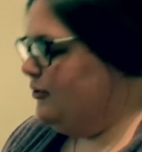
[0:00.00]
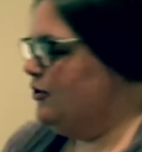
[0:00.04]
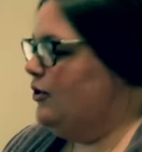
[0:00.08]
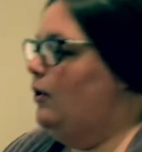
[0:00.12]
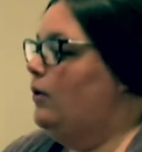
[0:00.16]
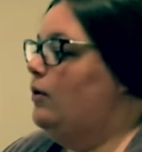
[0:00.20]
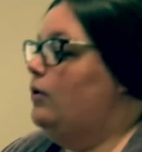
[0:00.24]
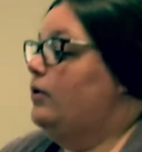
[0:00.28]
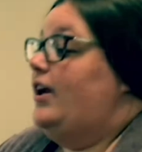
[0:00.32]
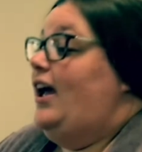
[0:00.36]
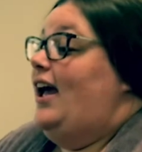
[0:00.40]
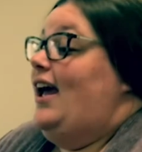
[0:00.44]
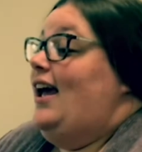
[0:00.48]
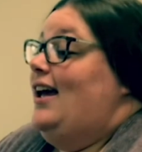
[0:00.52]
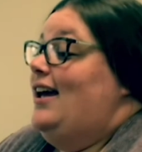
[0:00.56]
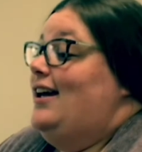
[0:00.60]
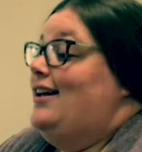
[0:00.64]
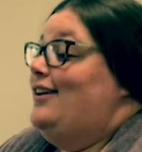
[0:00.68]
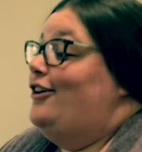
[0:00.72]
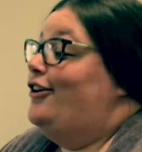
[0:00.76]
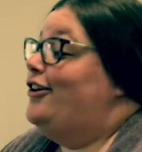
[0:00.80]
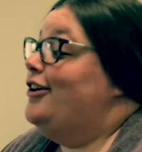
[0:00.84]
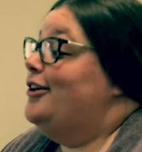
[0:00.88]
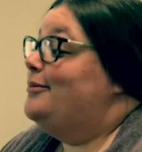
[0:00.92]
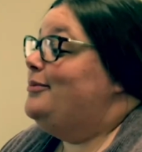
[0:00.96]
told,
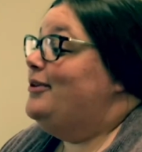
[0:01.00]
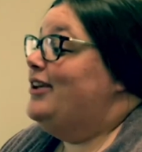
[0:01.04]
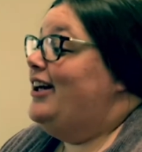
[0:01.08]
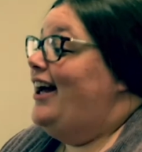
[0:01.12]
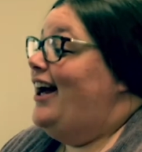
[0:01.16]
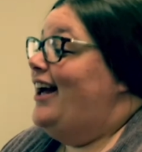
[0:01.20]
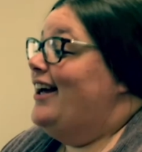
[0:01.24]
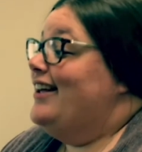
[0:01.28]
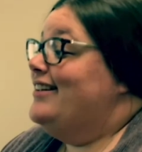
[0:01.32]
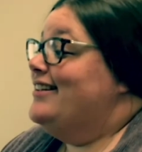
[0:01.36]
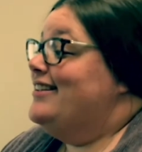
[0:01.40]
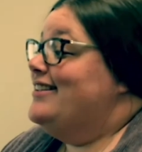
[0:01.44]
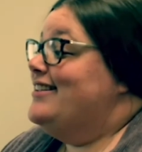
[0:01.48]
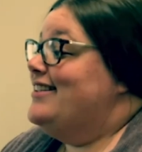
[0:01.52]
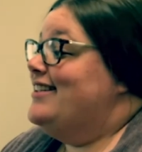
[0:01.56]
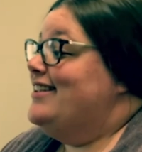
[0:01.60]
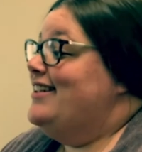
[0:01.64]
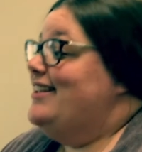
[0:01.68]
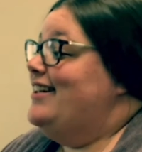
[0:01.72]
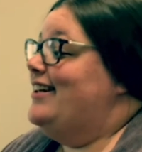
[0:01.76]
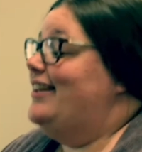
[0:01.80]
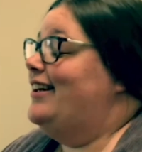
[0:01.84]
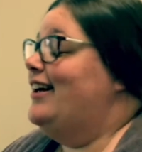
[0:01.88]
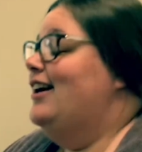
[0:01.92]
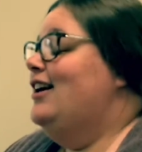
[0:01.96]
hey, you're gonna play hide and
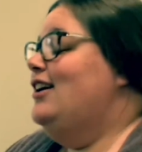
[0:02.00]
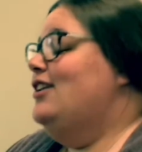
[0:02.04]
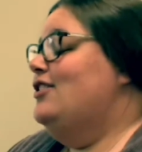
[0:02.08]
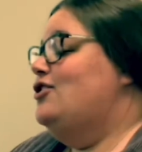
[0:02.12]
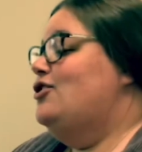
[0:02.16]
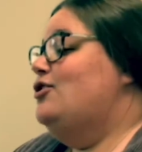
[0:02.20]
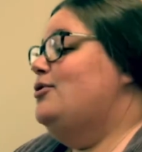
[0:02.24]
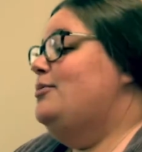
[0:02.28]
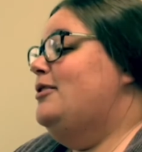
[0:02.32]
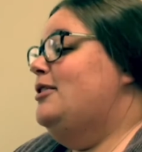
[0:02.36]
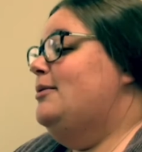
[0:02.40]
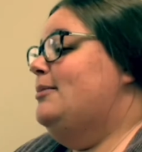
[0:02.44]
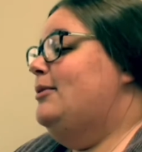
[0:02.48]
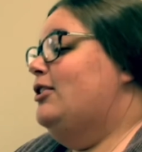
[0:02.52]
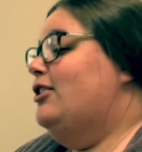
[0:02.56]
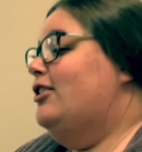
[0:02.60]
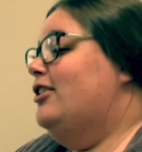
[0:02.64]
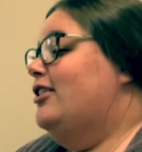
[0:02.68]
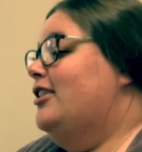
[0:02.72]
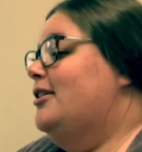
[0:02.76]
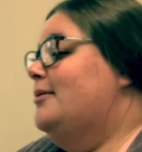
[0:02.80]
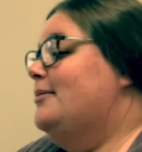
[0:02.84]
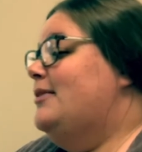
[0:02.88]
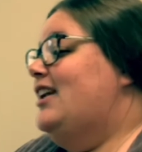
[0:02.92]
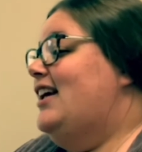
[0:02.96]
seek. Two people
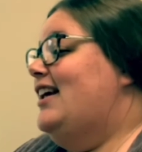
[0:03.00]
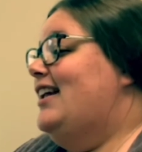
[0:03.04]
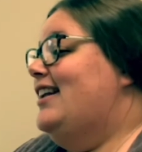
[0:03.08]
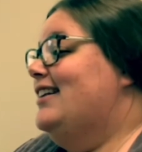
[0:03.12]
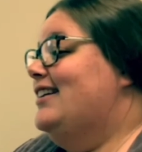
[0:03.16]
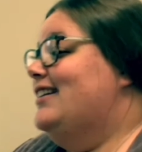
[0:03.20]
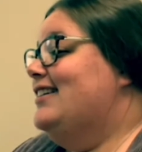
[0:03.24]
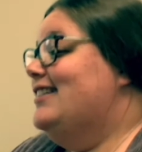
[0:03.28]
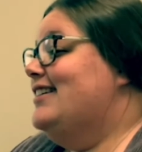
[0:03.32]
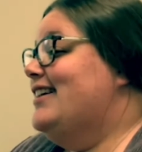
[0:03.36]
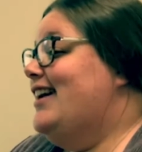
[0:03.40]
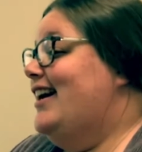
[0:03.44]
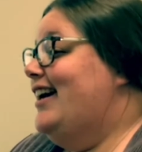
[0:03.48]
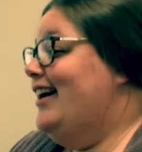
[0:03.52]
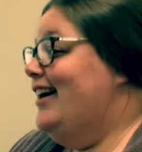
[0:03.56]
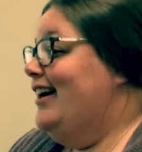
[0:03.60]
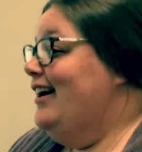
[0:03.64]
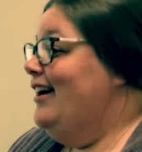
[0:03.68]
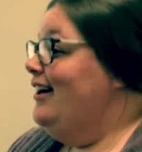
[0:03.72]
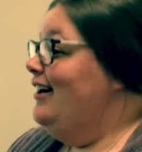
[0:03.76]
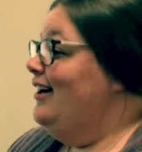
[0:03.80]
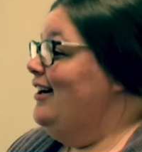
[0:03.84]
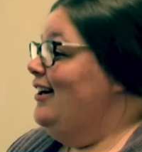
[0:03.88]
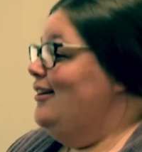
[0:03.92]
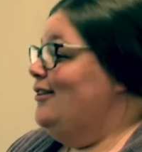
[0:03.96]
are eliminated a day